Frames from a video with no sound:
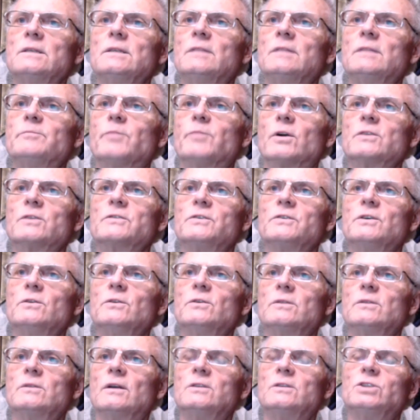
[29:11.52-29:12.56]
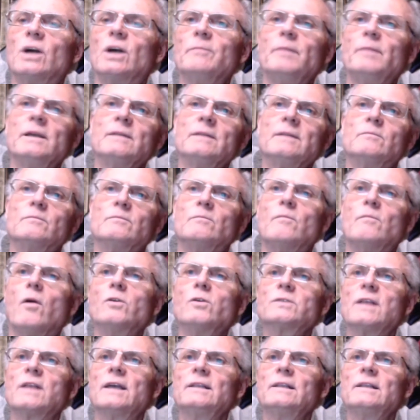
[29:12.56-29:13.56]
in pursuit, most